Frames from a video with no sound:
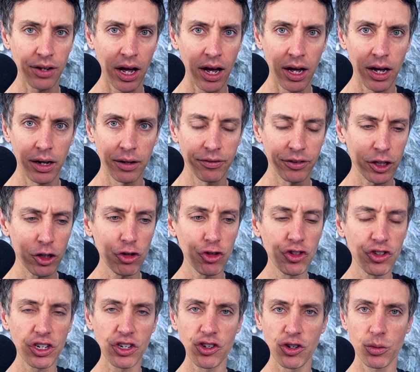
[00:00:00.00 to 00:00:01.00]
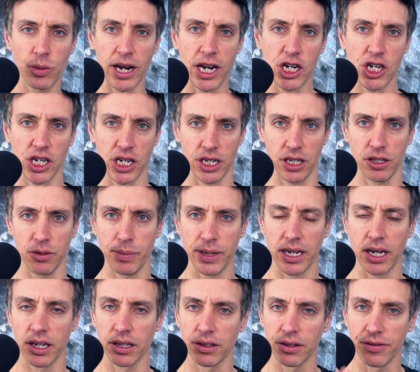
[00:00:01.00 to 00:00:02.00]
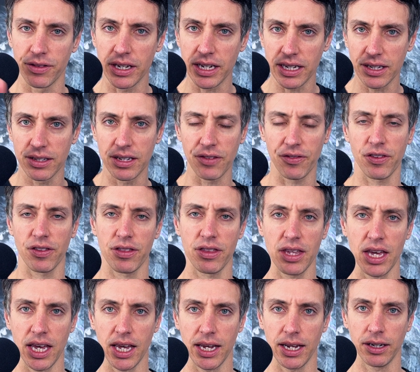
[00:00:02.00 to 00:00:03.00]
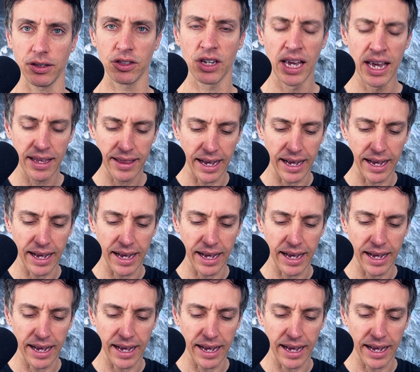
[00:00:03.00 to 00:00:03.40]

of you situations, because of these different things,